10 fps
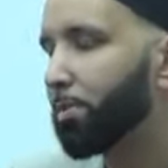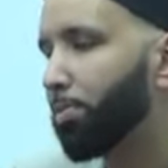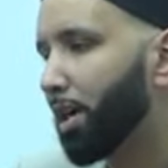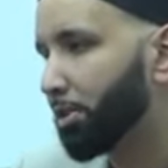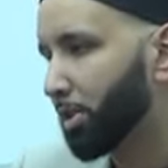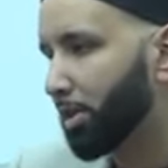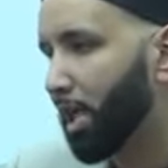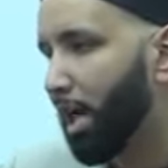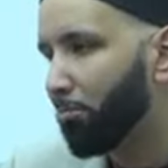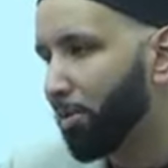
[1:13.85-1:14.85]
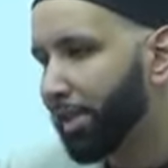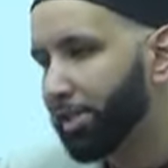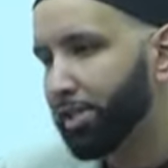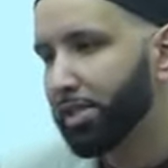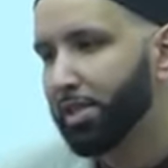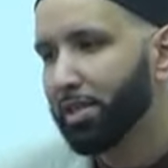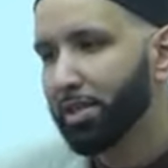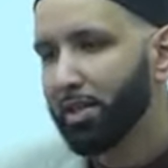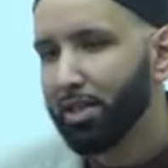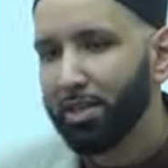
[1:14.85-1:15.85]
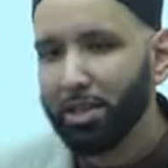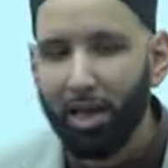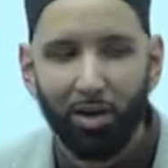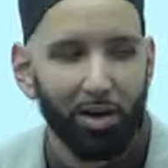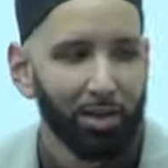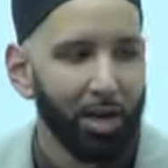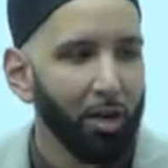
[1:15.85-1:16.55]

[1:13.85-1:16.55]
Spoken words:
depression at rates that are